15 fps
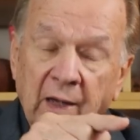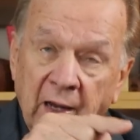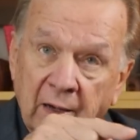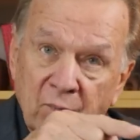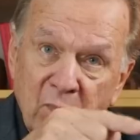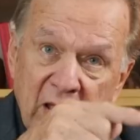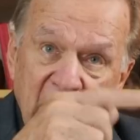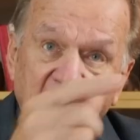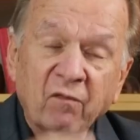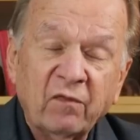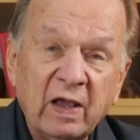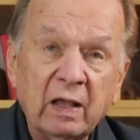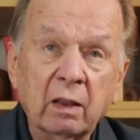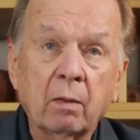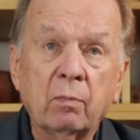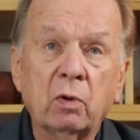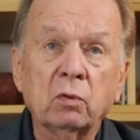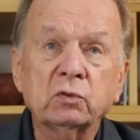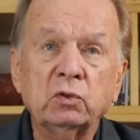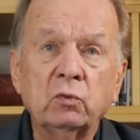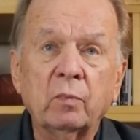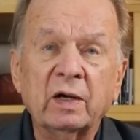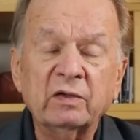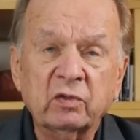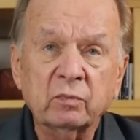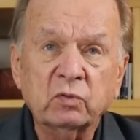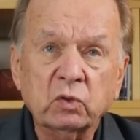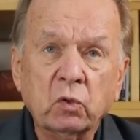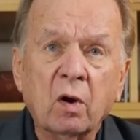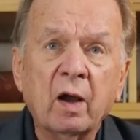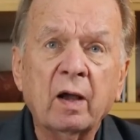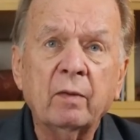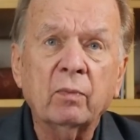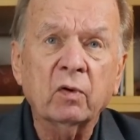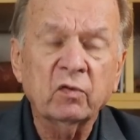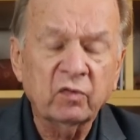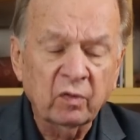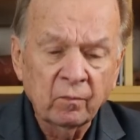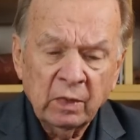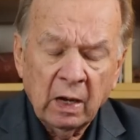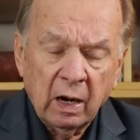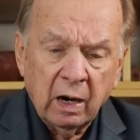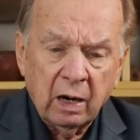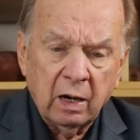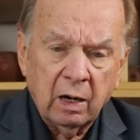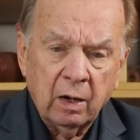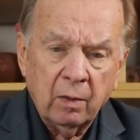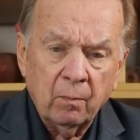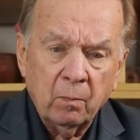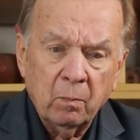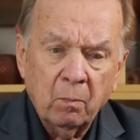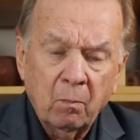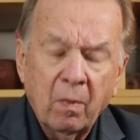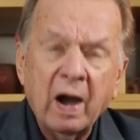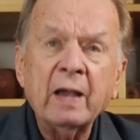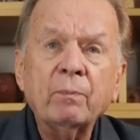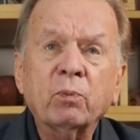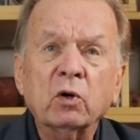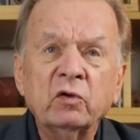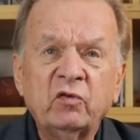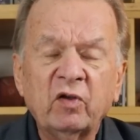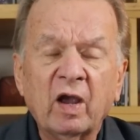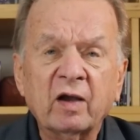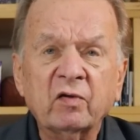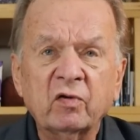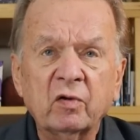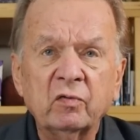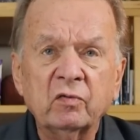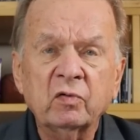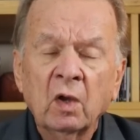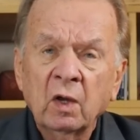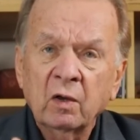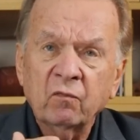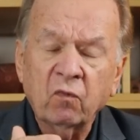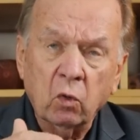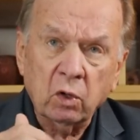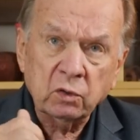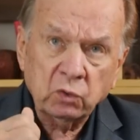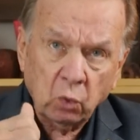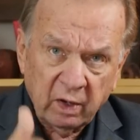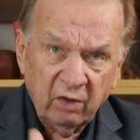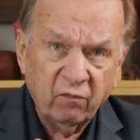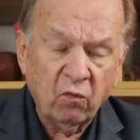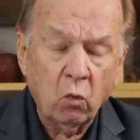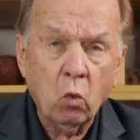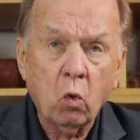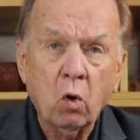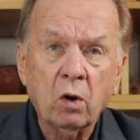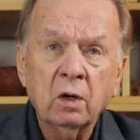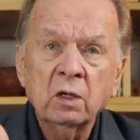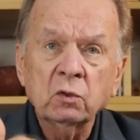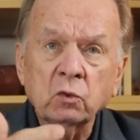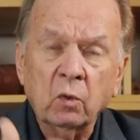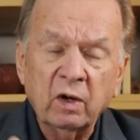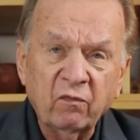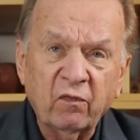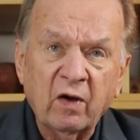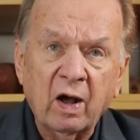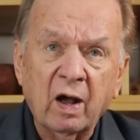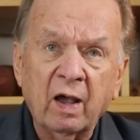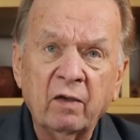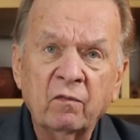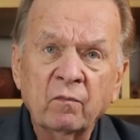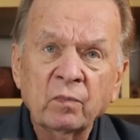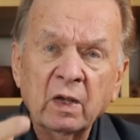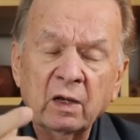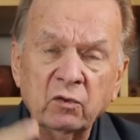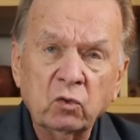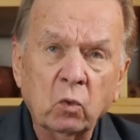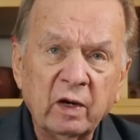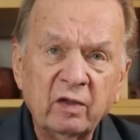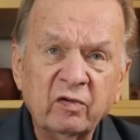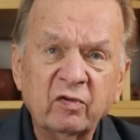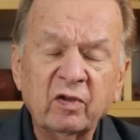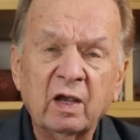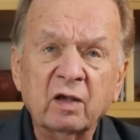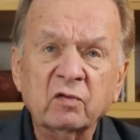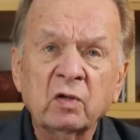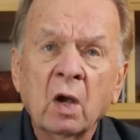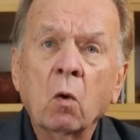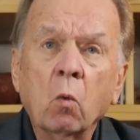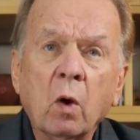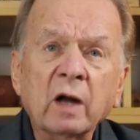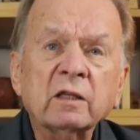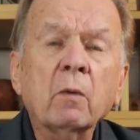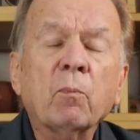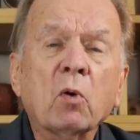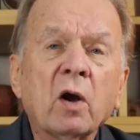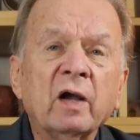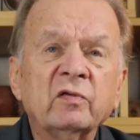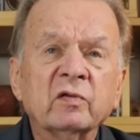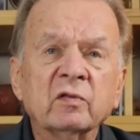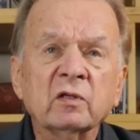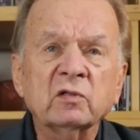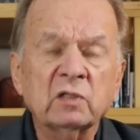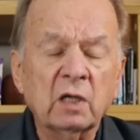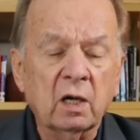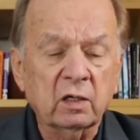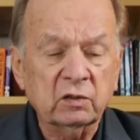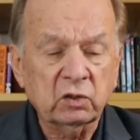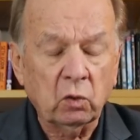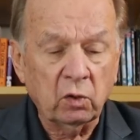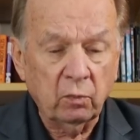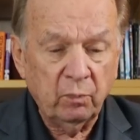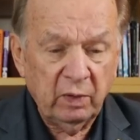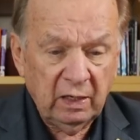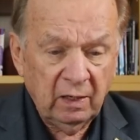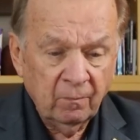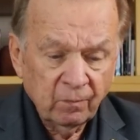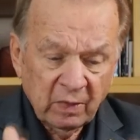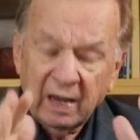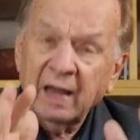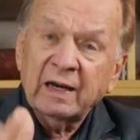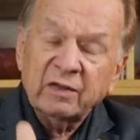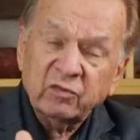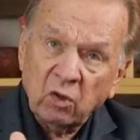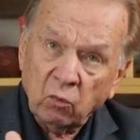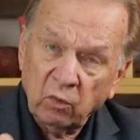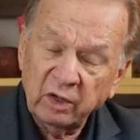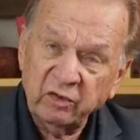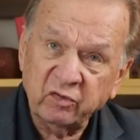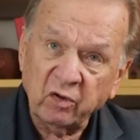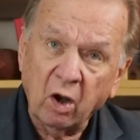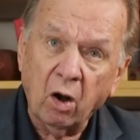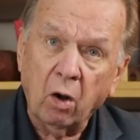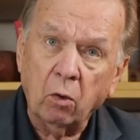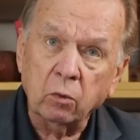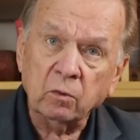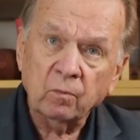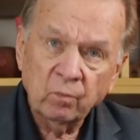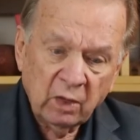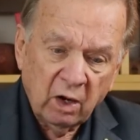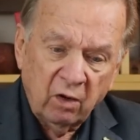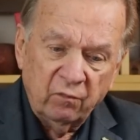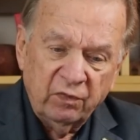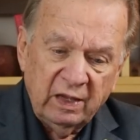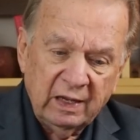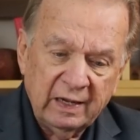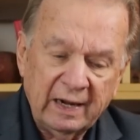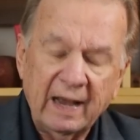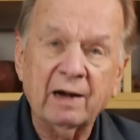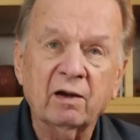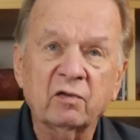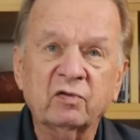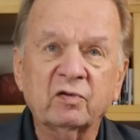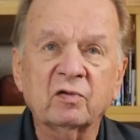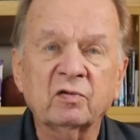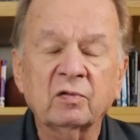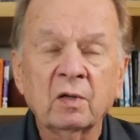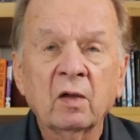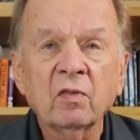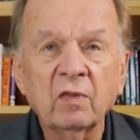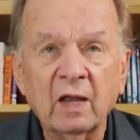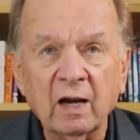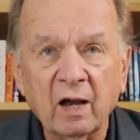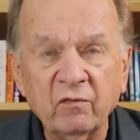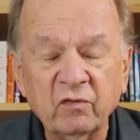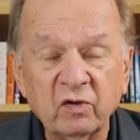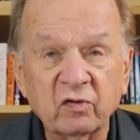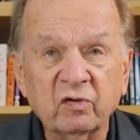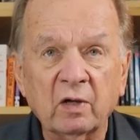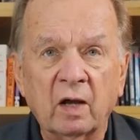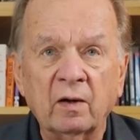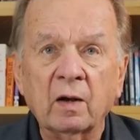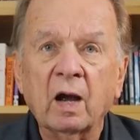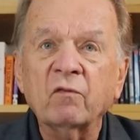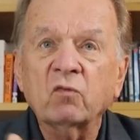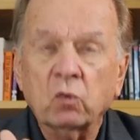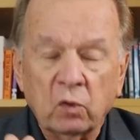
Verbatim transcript: and make available to my subscribers my projections for 24, 25, and 26, what the price of the stock's going to be. And it's a result of the analysis that I've just done. I've